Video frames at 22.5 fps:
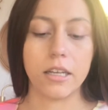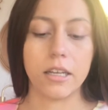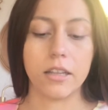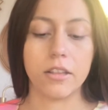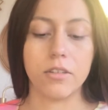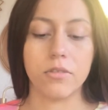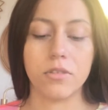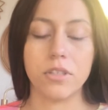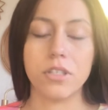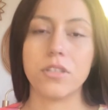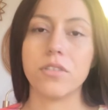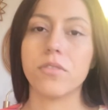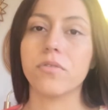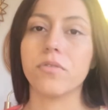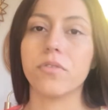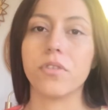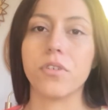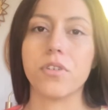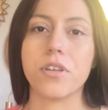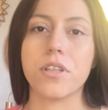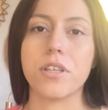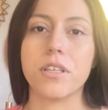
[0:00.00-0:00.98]
And the reason
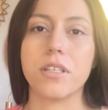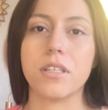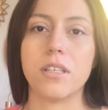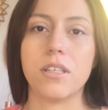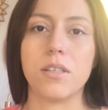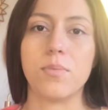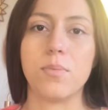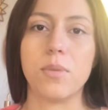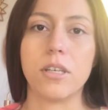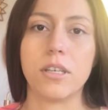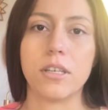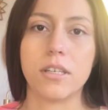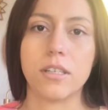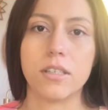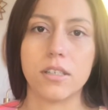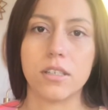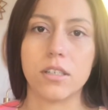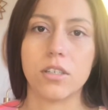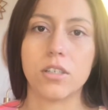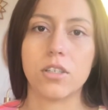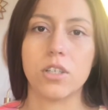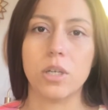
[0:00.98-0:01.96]
for this is because
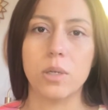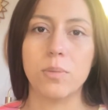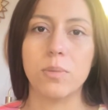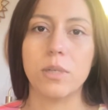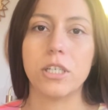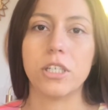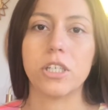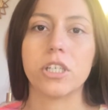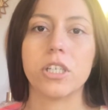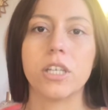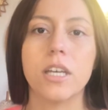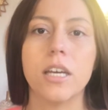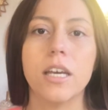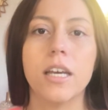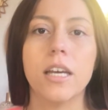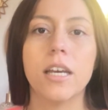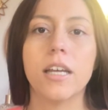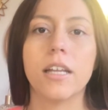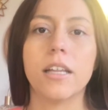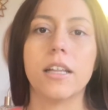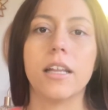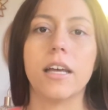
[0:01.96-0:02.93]
there's so much
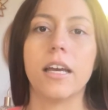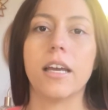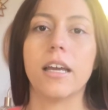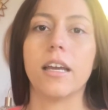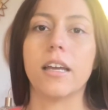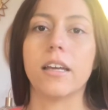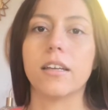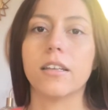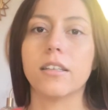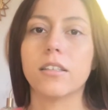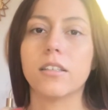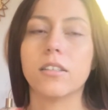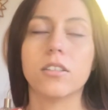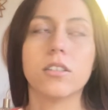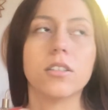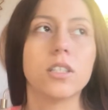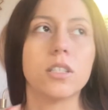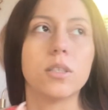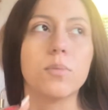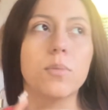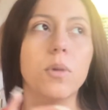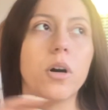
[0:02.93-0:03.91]
like
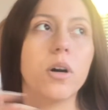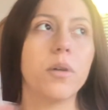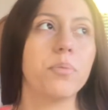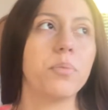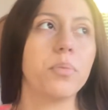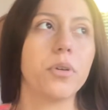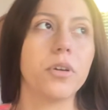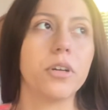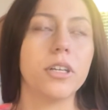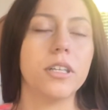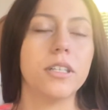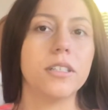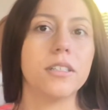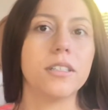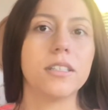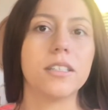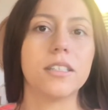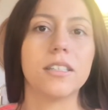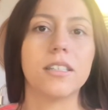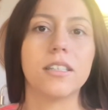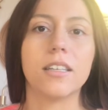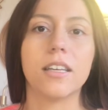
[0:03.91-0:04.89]
small
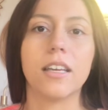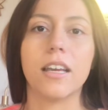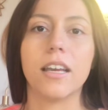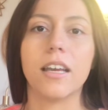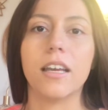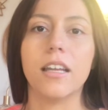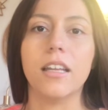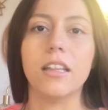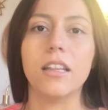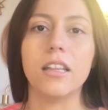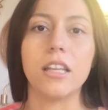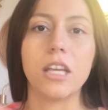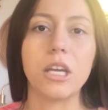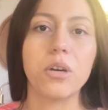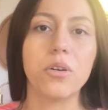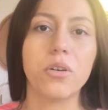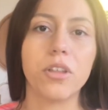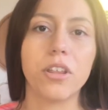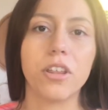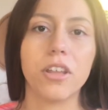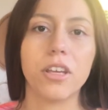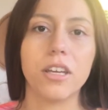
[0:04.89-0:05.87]
print and
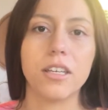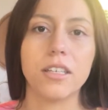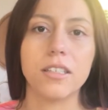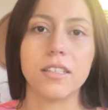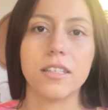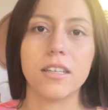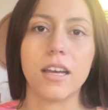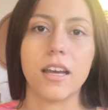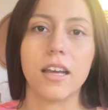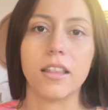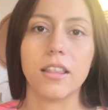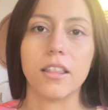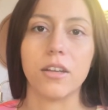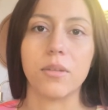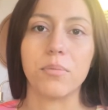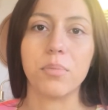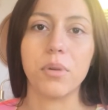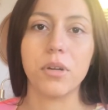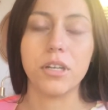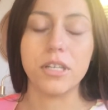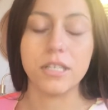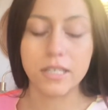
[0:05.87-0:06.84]
legal things that they're
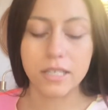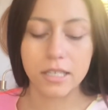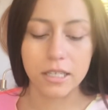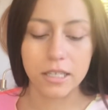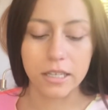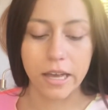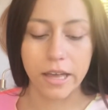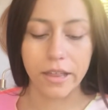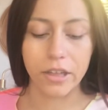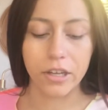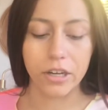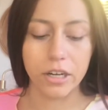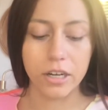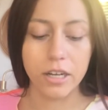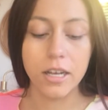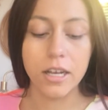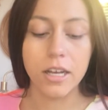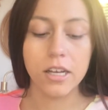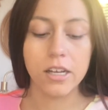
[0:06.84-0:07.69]
putting together,